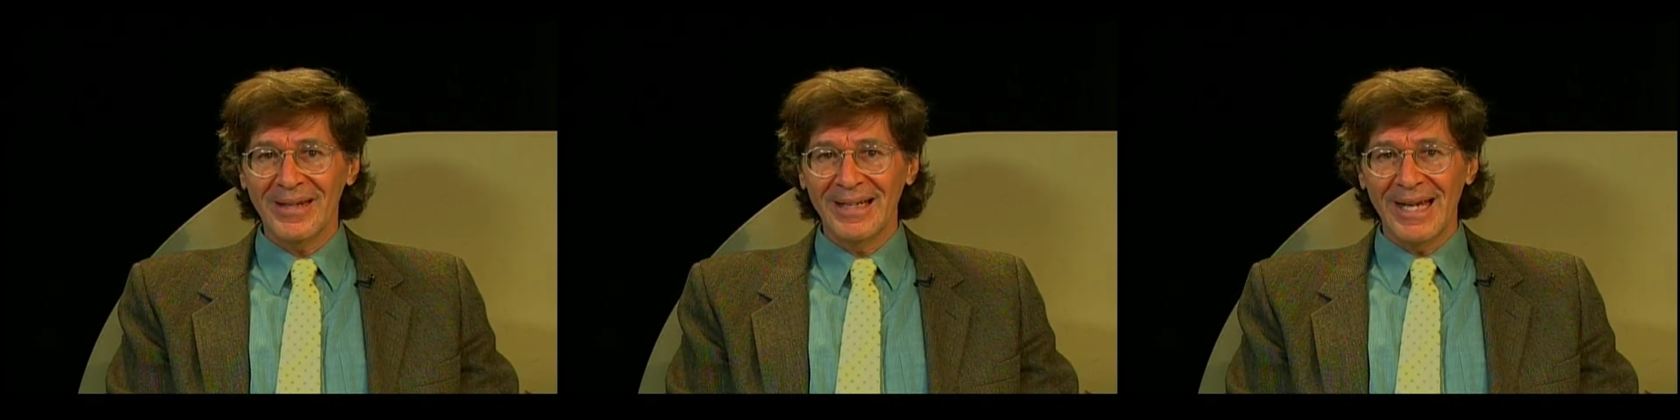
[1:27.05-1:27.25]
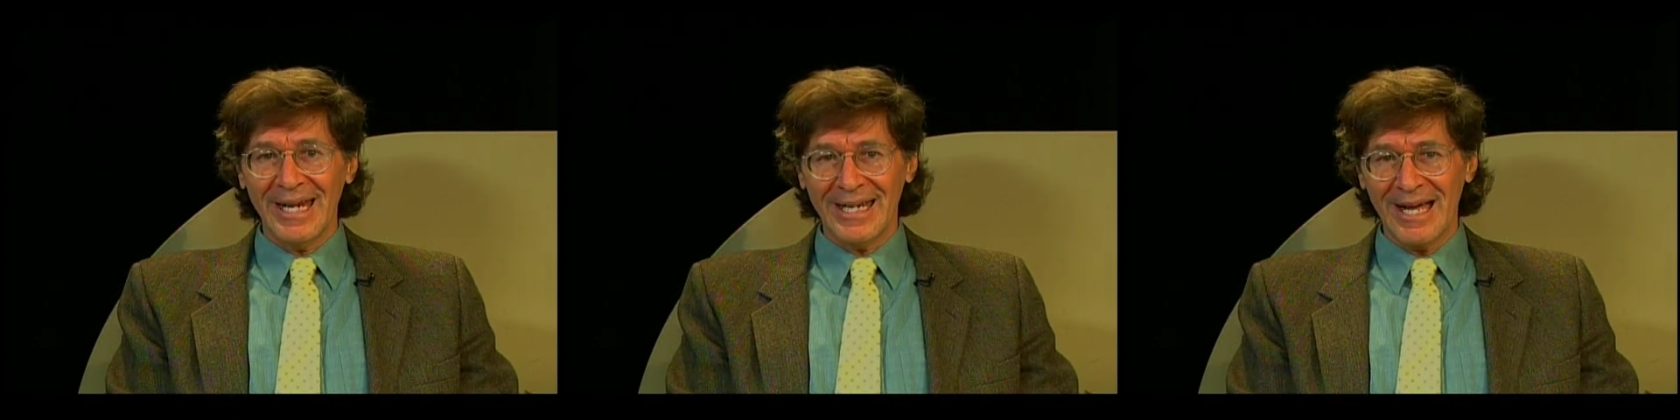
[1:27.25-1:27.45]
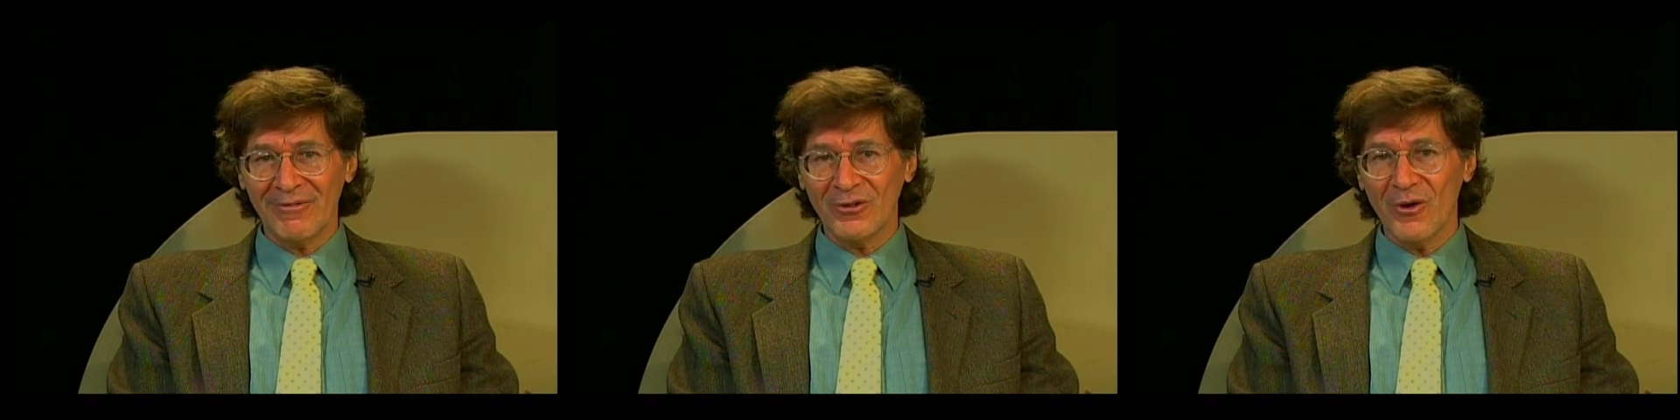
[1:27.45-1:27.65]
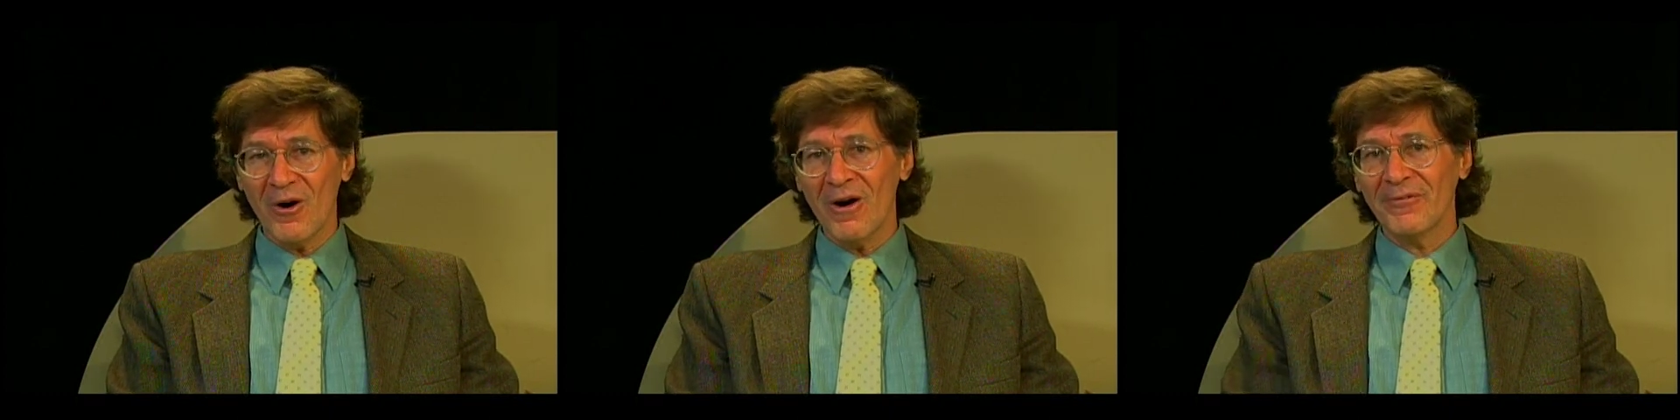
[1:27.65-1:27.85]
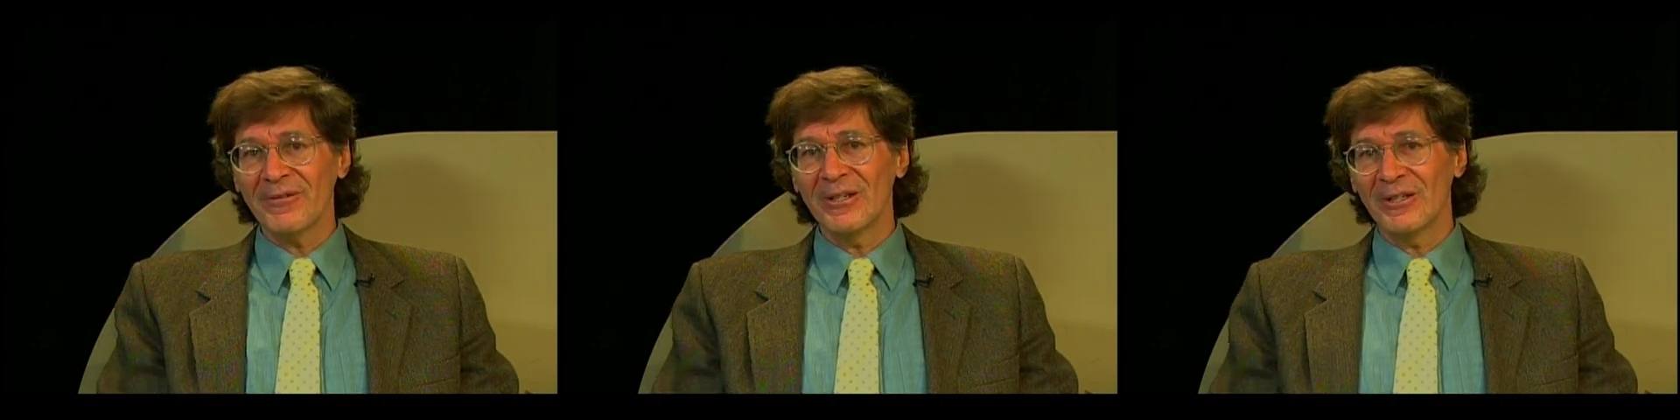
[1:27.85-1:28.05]
and have
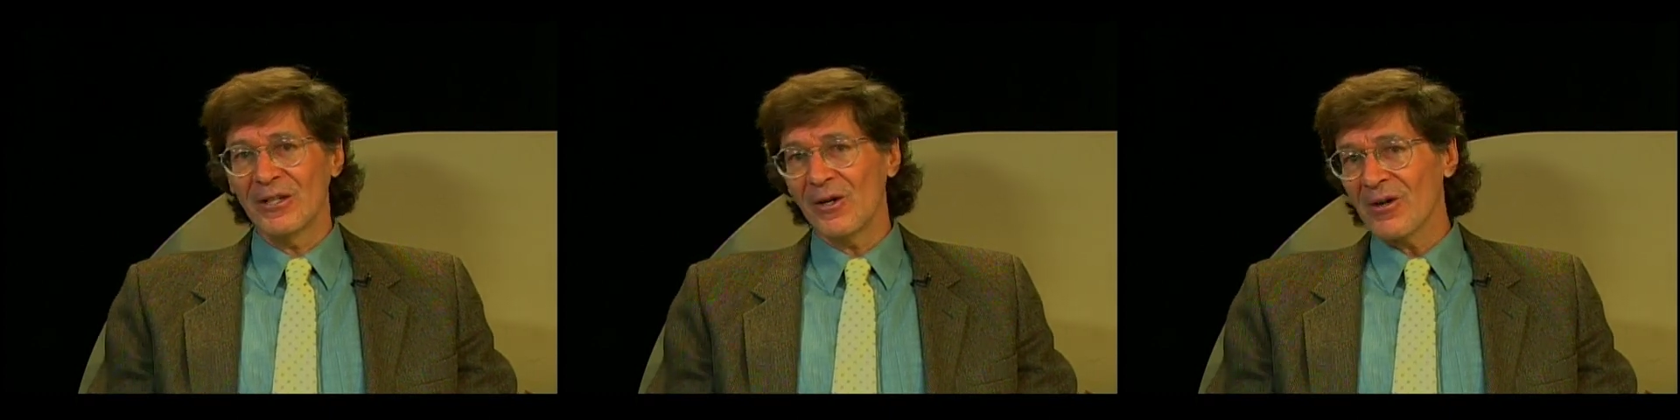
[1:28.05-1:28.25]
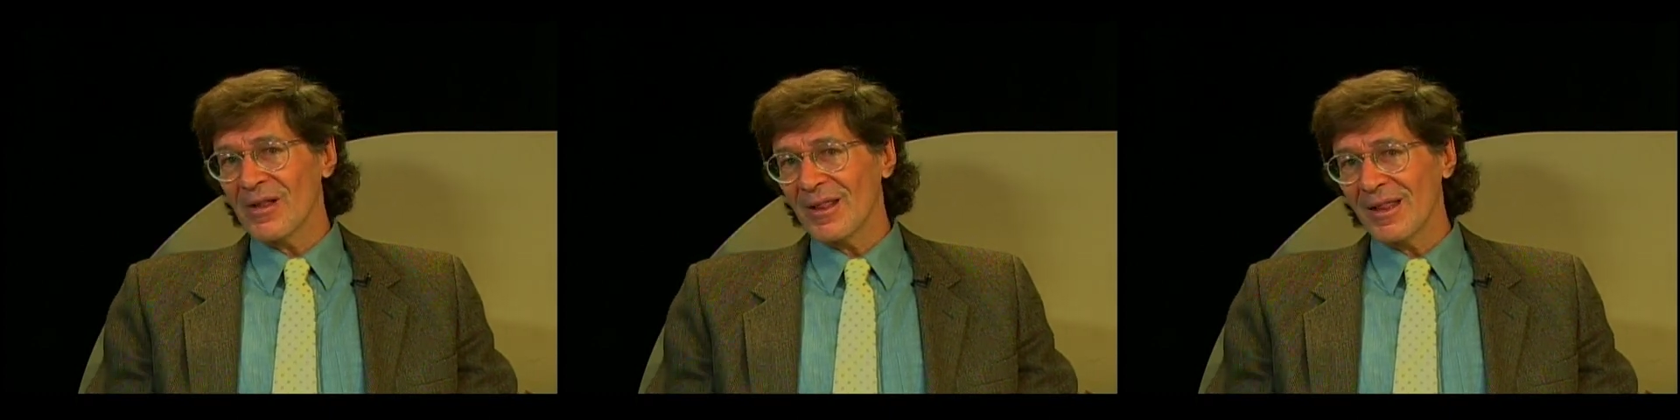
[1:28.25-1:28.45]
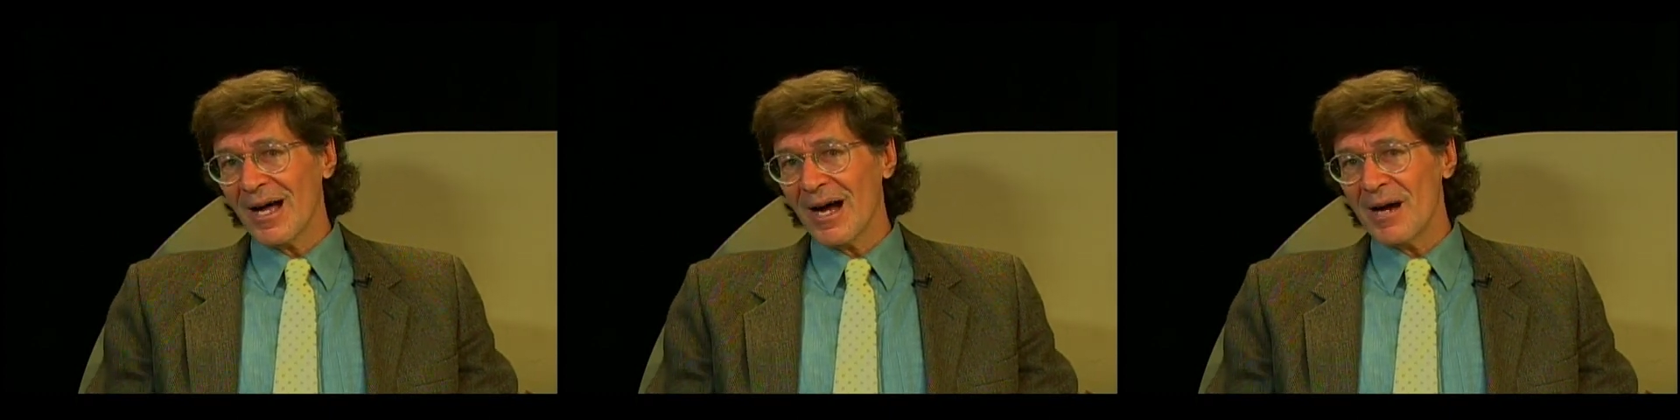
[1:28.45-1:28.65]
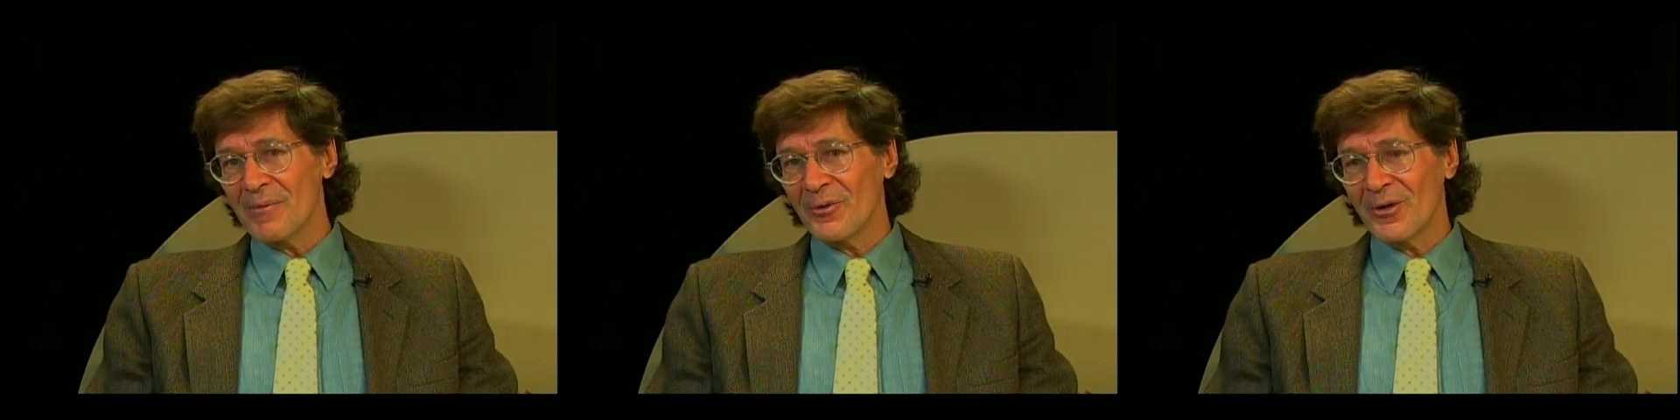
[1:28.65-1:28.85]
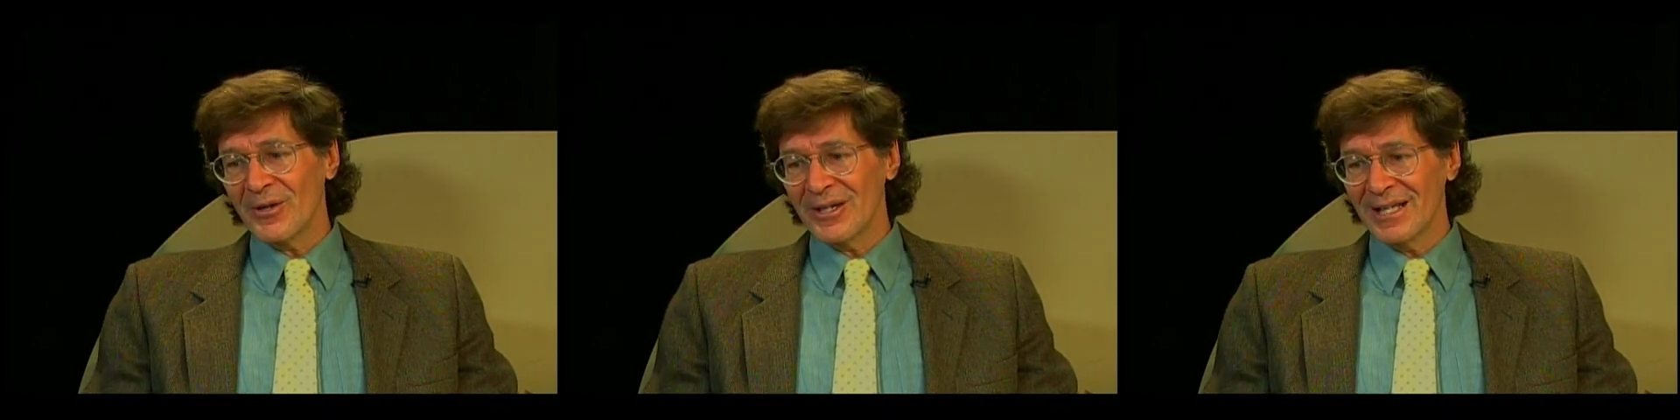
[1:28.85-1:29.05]
coffee or go to the
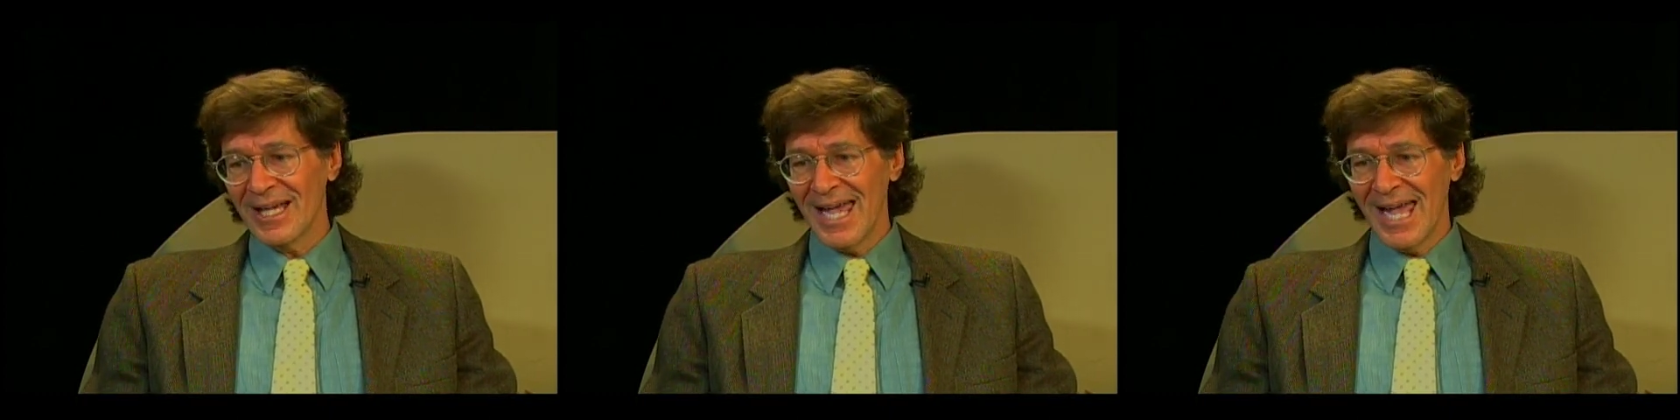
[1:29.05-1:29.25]
library